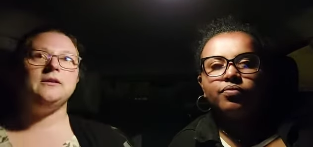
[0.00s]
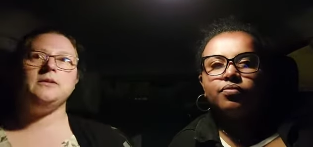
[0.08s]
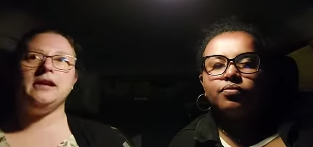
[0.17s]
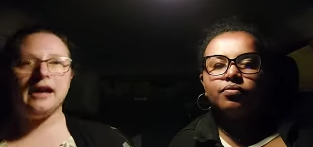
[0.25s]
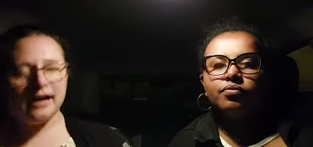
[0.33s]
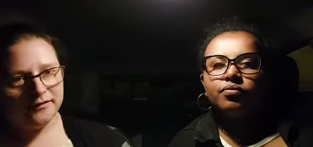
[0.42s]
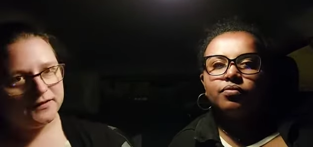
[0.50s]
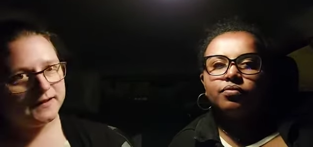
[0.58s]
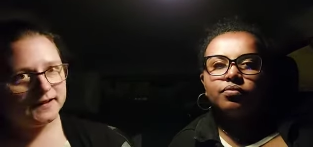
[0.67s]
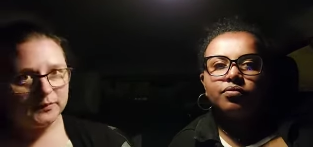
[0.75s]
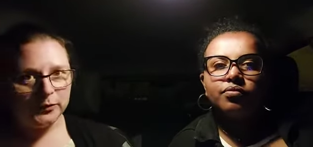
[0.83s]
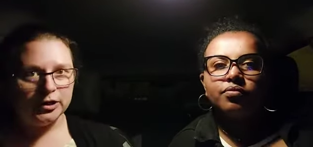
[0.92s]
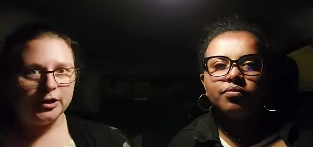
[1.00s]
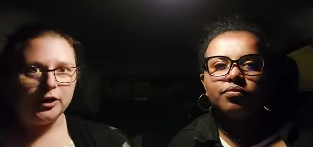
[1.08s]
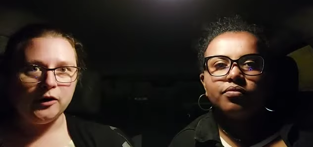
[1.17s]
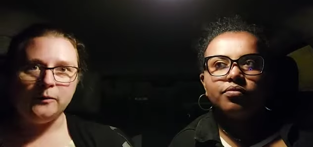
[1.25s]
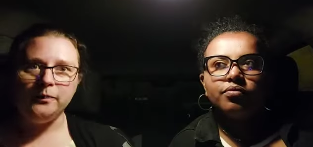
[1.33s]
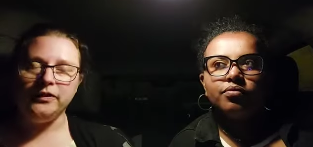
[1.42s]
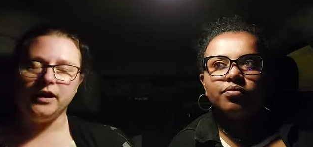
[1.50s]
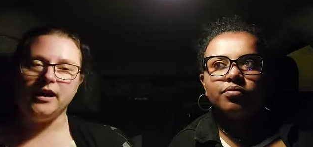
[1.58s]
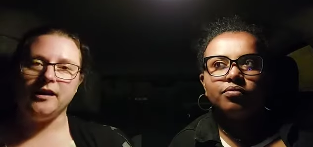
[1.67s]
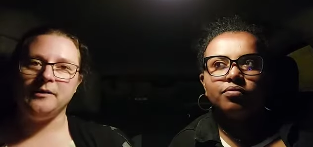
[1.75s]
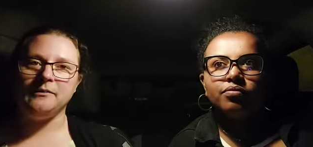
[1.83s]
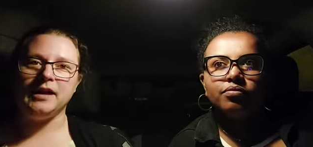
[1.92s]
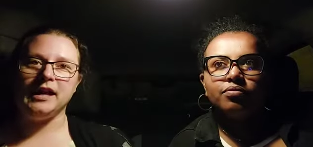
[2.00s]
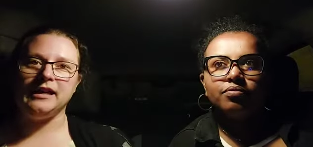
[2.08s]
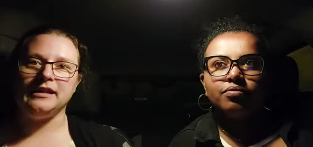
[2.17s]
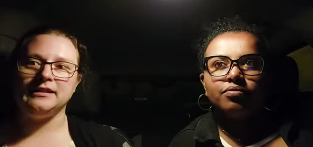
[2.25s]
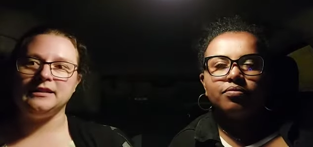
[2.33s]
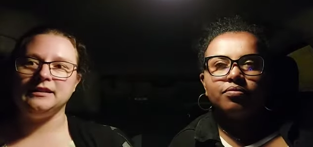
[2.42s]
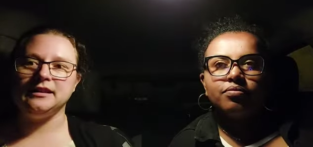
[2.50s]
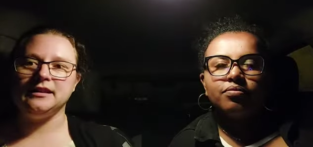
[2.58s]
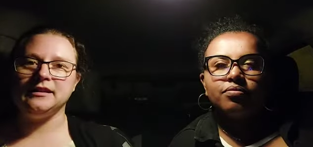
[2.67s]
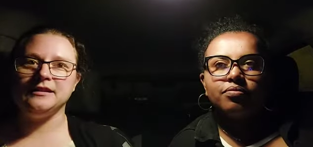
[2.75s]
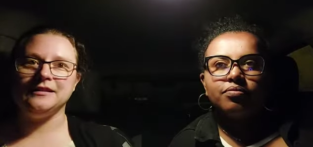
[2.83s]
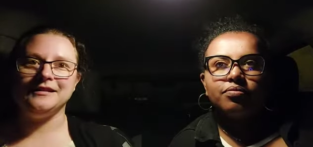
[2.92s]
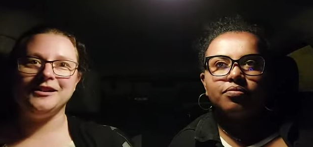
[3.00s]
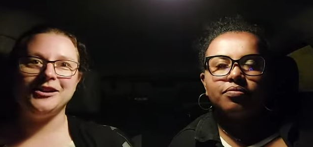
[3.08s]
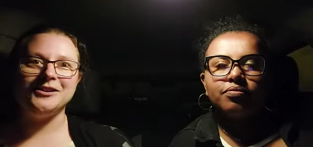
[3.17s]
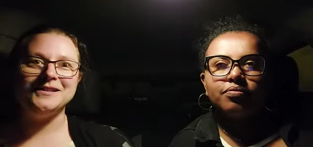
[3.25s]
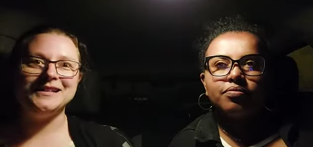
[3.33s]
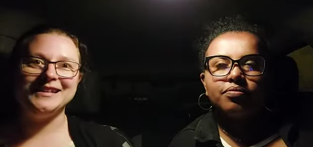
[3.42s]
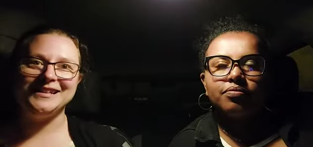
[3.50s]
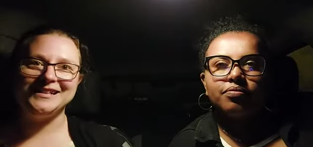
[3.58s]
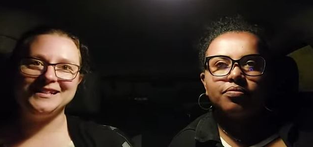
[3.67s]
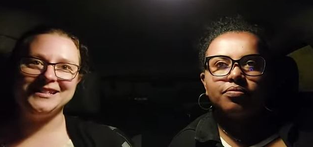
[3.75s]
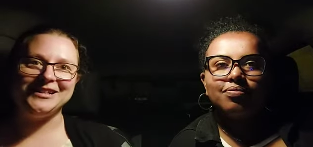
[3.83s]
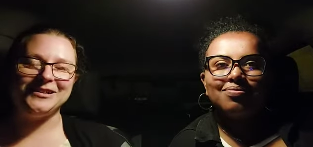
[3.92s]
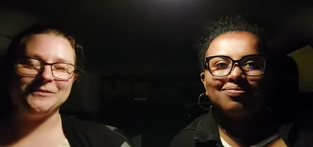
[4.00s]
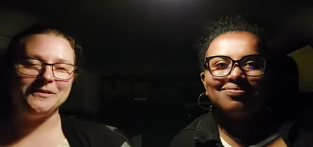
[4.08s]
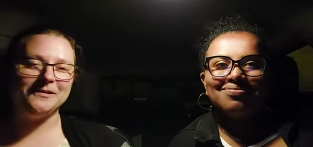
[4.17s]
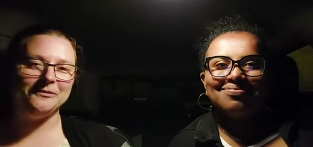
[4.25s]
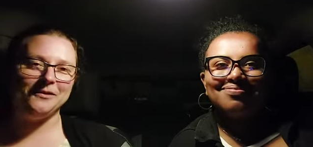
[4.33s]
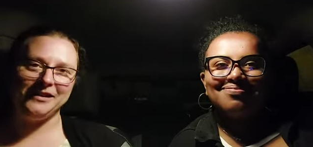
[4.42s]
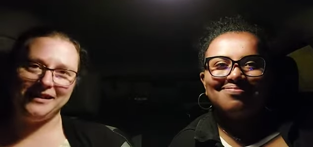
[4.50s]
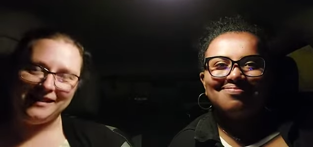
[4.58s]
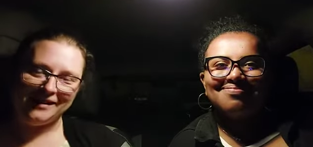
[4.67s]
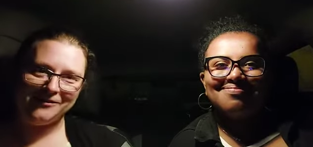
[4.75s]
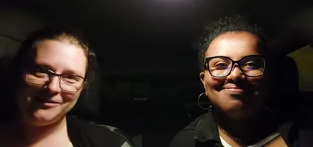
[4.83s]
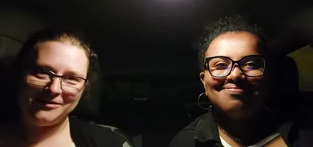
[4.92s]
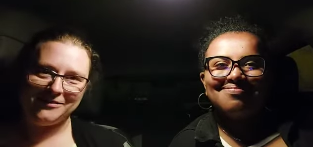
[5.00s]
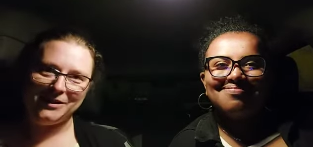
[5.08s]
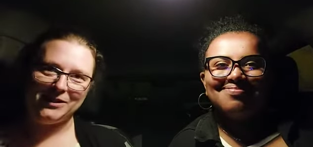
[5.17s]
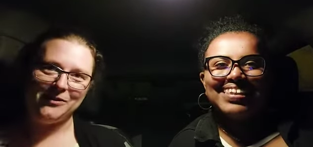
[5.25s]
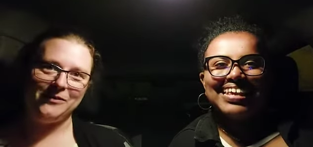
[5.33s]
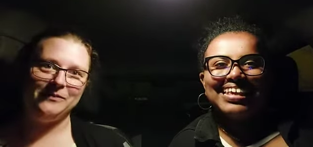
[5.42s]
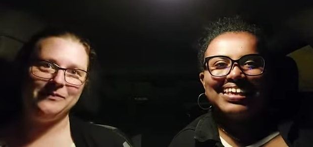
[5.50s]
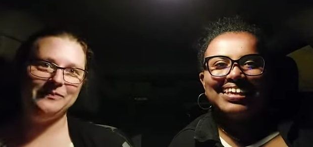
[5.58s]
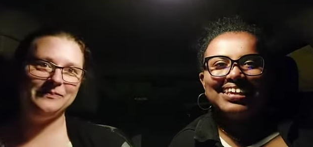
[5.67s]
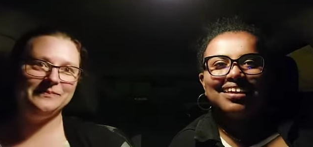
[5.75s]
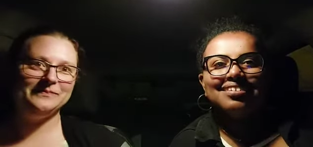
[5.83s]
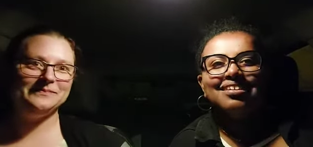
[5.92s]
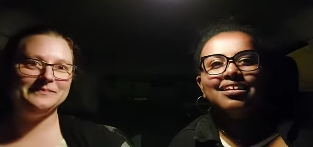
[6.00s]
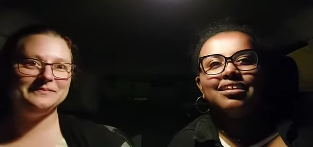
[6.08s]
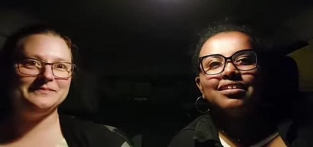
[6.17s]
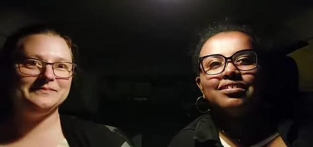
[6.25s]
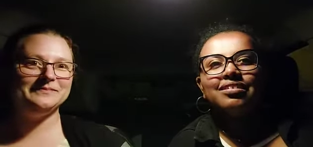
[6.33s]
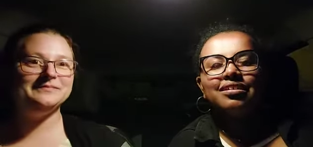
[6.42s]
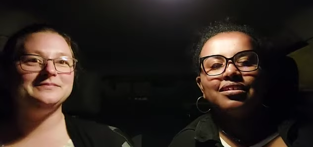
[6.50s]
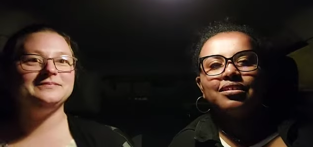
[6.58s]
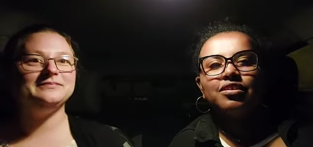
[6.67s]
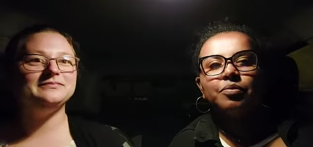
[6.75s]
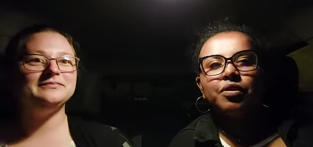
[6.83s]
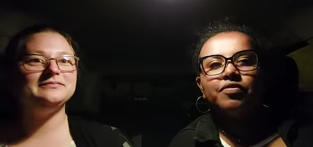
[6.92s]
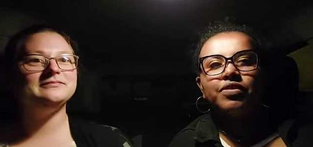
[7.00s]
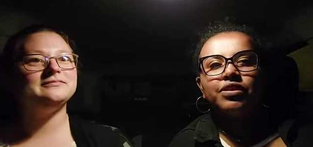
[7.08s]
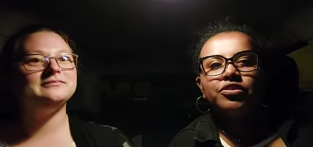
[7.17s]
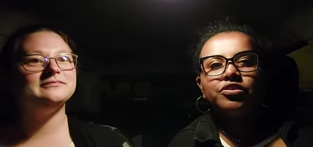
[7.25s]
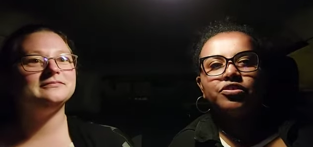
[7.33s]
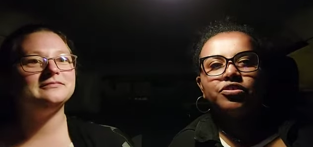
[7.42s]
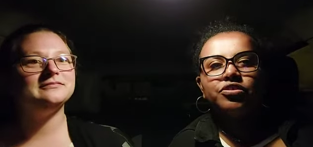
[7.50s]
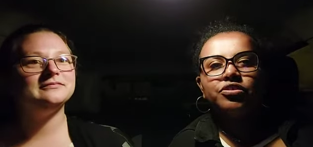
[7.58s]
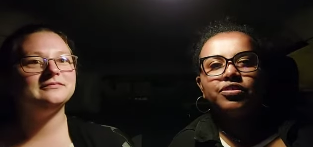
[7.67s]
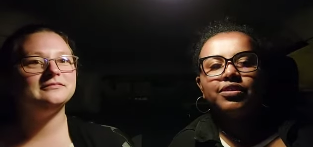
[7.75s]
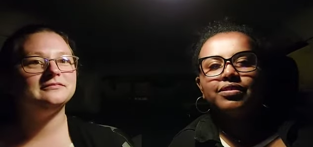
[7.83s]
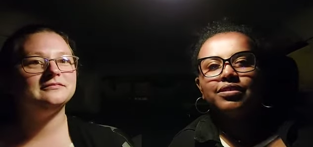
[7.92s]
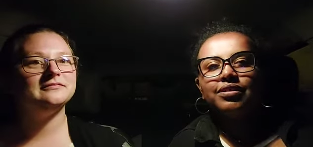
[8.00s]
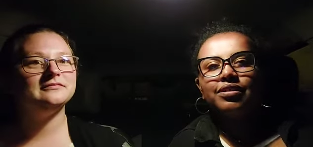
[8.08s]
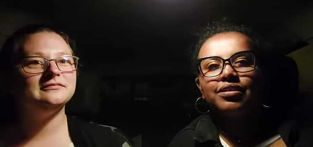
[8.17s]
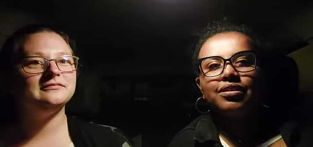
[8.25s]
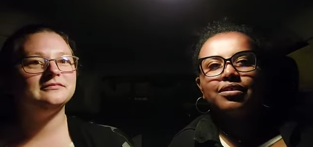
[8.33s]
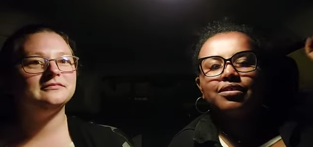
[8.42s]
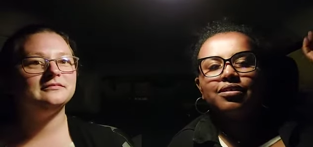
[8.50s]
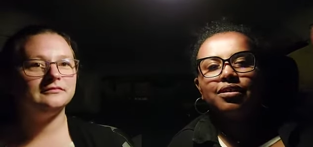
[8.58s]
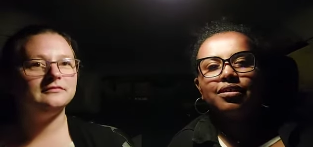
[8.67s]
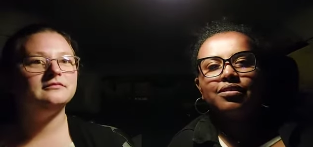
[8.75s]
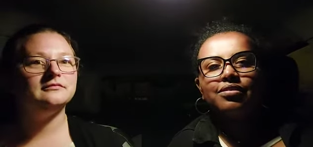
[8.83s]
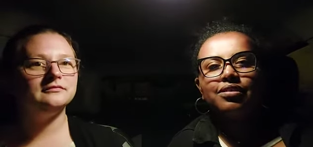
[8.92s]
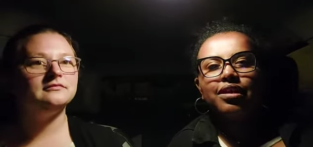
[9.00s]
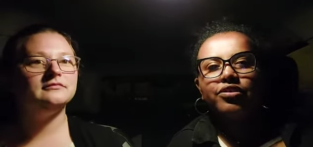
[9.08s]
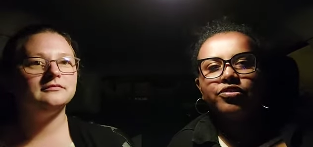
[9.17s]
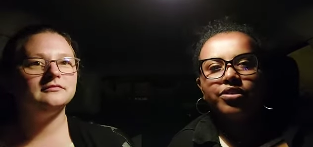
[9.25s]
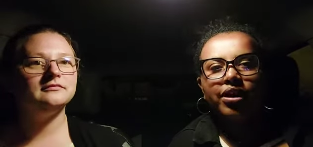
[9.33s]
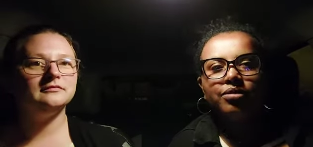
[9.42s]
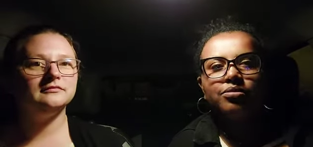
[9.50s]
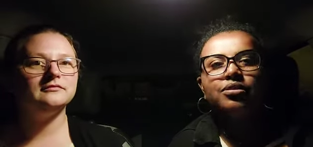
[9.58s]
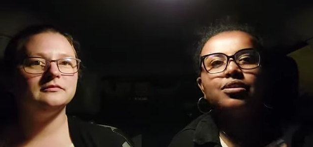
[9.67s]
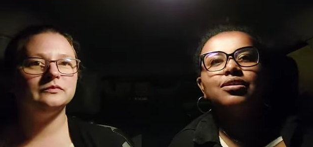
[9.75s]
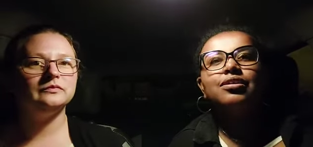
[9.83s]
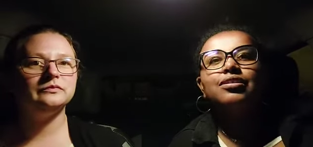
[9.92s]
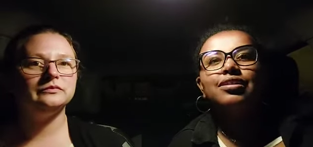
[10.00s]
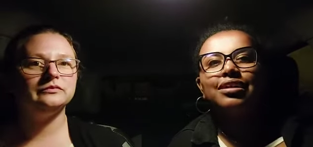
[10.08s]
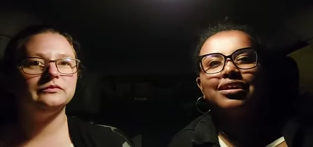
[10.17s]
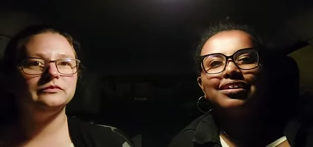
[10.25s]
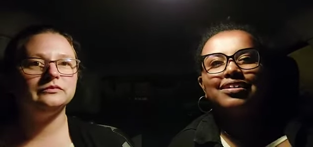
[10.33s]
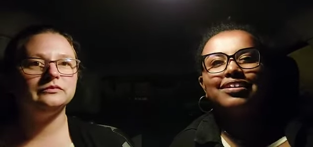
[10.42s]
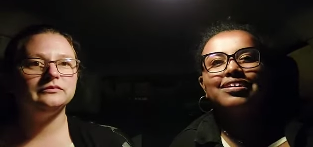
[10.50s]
Speaker 1: we have six more to go um, and the, the car is getting us there and we're really thankful so
Speaker 2: yes and the, the small village city uh, slash town that i